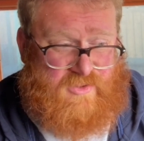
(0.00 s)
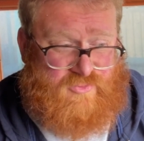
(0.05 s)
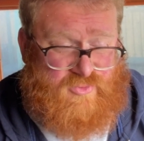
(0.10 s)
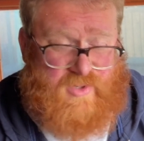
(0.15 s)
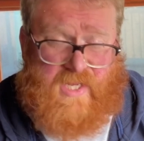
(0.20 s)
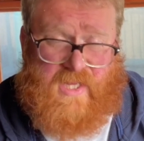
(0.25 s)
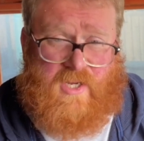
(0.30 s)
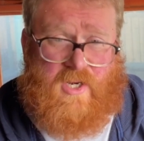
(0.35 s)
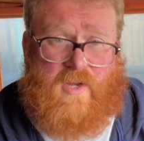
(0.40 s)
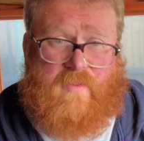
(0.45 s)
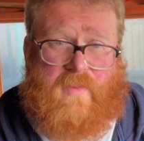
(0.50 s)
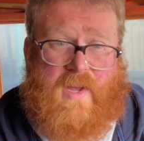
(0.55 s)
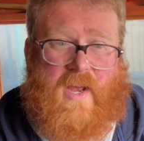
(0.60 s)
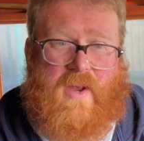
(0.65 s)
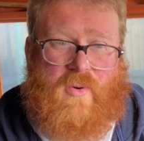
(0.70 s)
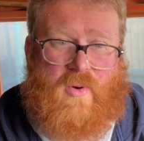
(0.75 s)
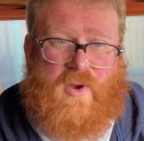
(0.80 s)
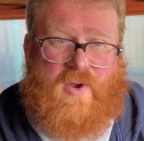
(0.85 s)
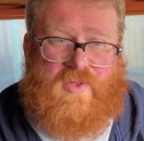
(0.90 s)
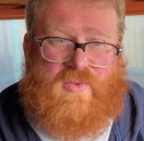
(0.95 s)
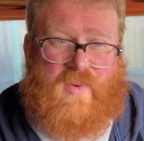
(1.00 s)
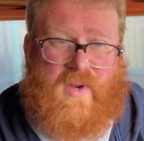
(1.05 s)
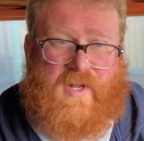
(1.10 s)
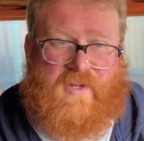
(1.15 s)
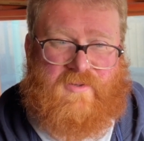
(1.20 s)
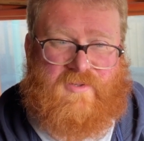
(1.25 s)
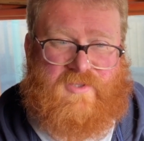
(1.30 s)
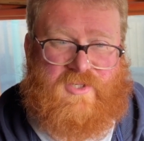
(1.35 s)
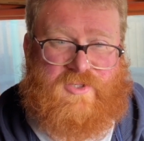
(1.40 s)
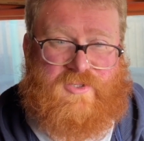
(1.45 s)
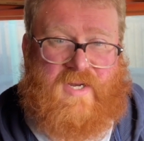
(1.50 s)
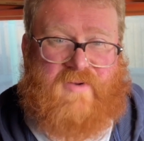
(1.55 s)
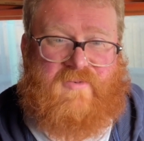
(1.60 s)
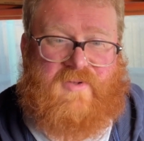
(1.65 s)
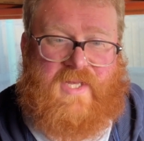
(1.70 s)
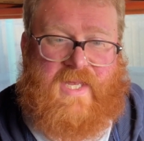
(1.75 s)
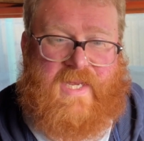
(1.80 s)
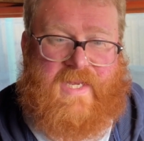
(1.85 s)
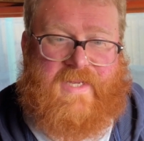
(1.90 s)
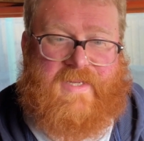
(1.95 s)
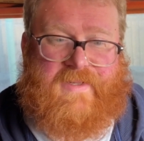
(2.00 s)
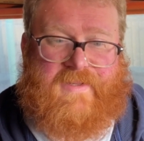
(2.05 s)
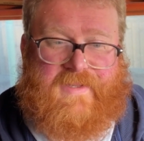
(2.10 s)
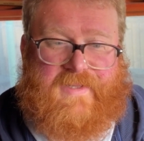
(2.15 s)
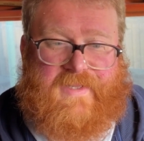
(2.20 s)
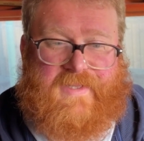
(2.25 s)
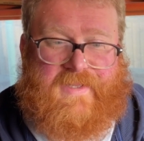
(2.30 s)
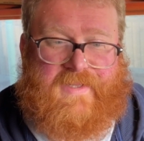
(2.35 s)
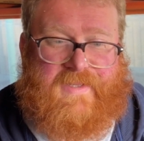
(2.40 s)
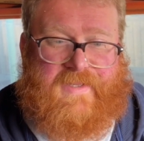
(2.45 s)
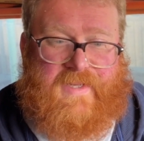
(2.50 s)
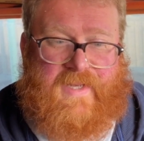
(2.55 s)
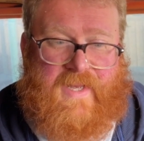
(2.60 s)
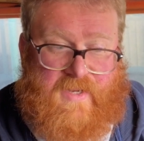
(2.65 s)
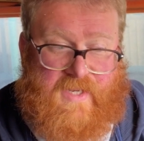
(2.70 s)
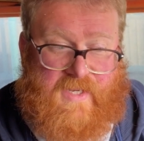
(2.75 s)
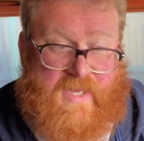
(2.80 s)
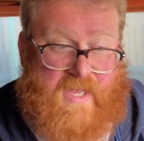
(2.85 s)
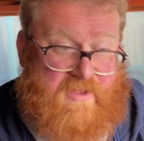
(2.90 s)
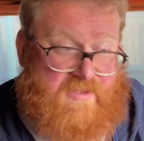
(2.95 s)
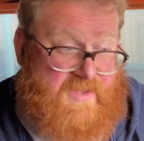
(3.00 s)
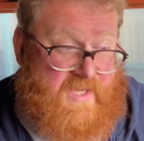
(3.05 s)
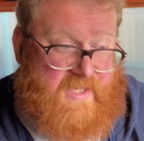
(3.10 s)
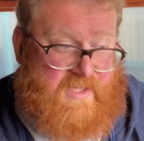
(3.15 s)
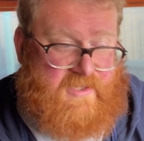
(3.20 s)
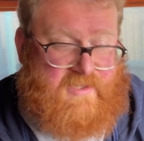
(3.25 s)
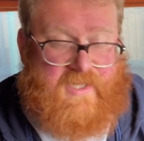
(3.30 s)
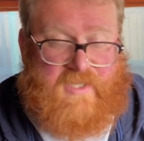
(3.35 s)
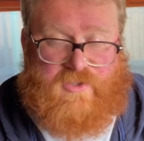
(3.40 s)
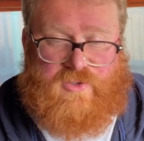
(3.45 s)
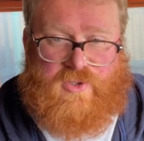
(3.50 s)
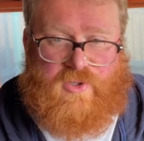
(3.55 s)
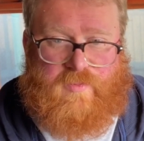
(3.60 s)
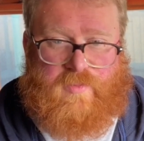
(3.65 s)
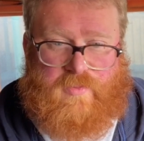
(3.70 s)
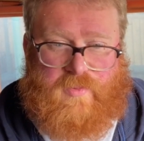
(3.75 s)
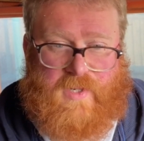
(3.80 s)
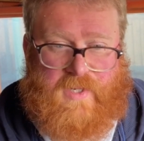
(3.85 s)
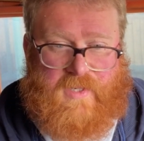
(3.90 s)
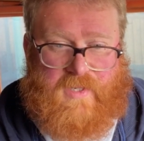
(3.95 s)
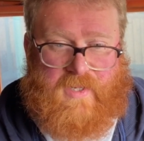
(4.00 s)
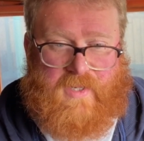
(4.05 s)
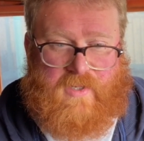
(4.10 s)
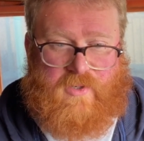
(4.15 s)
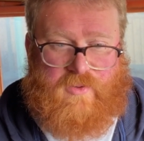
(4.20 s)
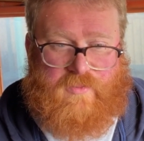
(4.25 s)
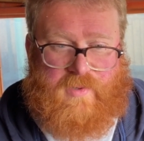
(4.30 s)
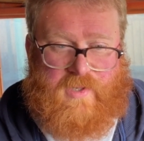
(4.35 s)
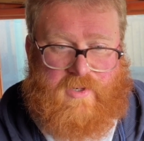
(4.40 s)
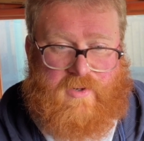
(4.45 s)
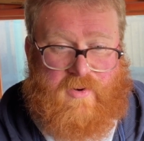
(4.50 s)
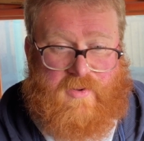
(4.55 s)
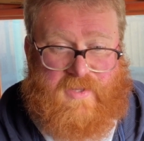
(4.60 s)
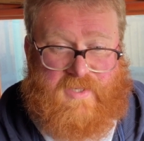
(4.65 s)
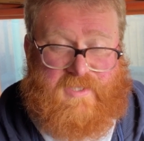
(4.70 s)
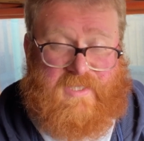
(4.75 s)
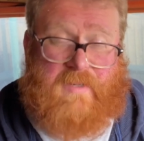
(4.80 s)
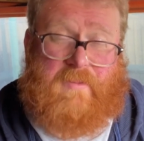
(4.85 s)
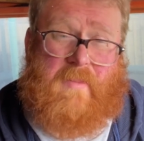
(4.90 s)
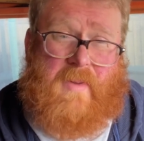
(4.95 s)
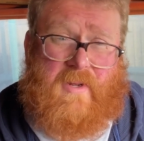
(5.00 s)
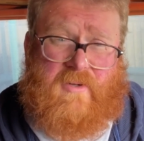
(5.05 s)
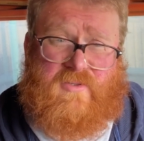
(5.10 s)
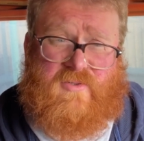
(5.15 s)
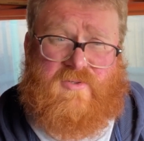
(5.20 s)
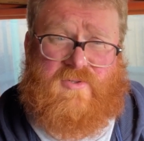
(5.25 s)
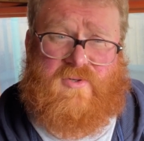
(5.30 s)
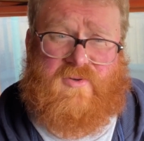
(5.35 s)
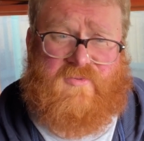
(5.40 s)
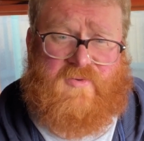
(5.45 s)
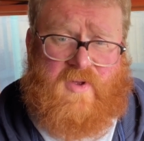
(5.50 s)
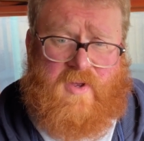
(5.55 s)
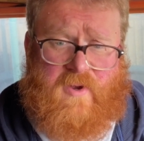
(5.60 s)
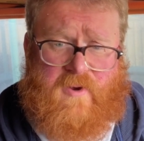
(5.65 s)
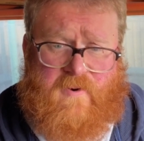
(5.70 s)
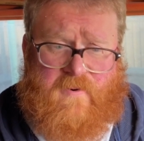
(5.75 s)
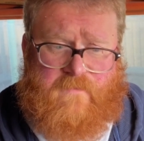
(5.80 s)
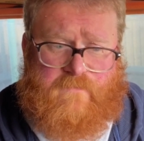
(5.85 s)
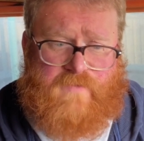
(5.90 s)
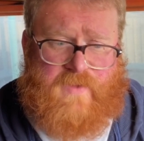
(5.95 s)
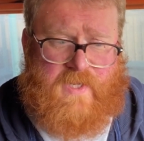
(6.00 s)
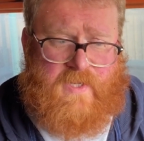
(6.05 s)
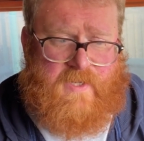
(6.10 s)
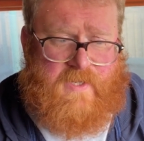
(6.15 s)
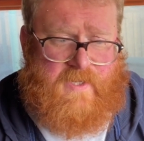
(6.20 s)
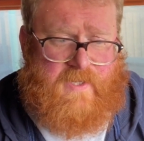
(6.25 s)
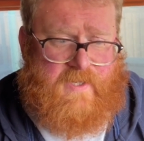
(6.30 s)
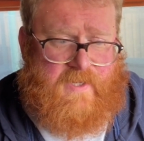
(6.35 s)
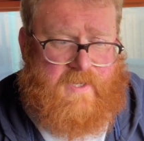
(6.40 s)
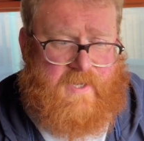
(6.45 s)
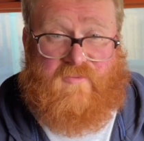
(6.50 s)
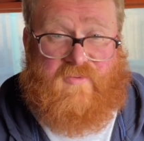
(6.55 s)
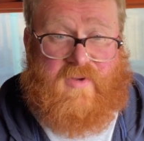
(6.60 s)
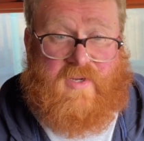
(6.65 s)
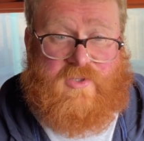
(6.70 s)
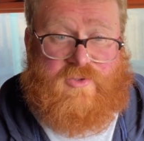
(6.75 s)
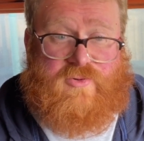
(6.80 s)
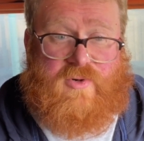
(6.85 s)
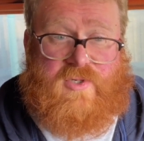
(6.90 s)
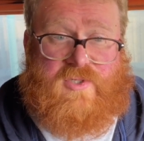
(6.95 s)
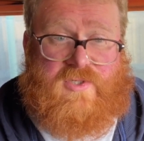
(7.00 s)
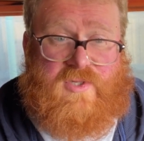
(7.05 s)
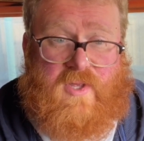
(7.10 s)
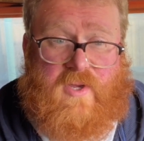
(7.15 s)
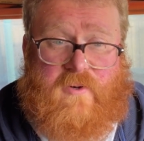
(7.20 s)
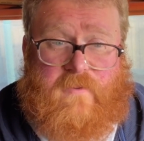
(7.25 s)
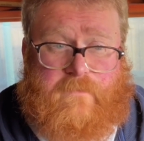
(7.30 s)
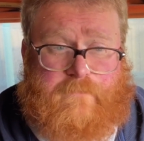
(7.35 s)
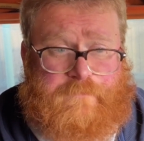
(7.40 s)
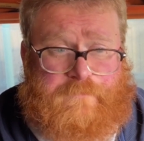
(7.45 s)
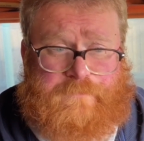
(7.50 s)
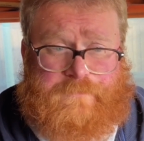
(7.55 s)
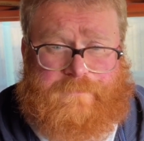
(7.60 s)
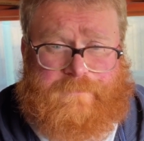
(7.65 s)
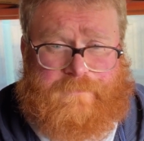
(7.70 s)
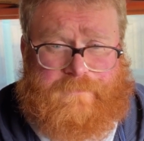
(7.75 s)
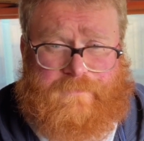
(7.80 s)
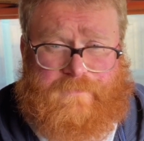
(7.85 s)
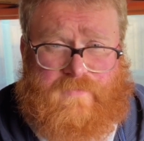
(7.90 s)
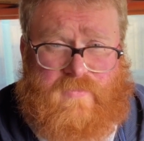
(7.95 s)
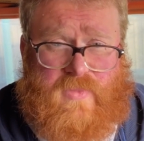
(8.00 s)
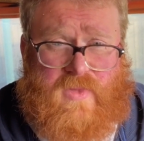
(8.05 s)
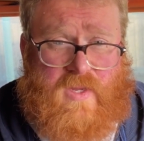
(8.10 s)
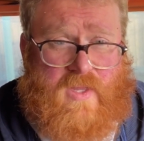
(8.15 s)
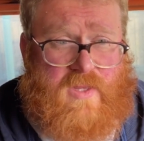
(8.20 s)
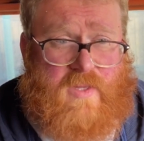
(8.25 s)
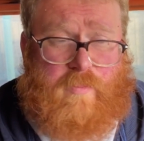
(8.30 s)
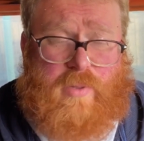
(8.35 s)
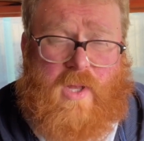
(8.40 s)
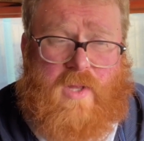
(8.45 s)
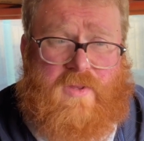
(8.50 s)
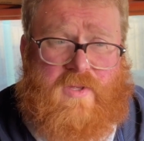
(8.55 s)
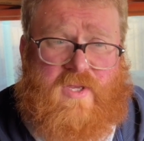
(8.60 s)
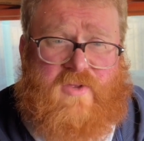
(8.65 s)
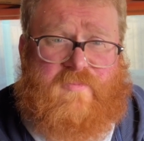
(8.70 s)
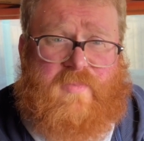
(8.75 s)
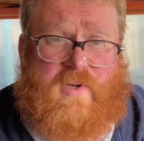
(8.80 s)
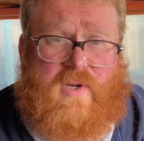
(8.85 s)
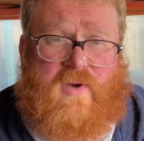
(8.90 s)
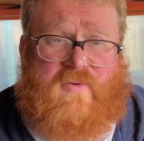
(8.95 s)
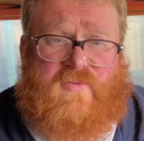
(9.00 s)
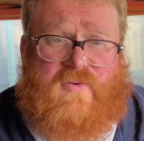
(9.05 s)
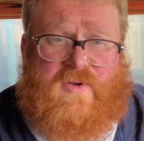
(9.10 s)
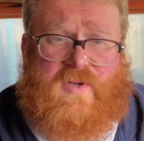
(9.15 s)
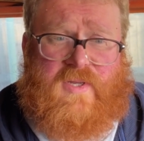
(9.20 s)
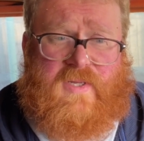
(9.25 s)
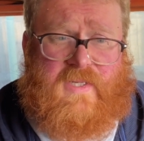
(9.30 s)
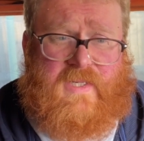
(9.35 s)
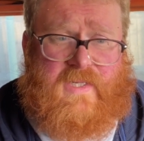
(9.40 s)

it's really not worthwhile to travel here and get things set up when I could be growing the same amount of stuff at home. Fingers crossed, though, the plot that you've been offered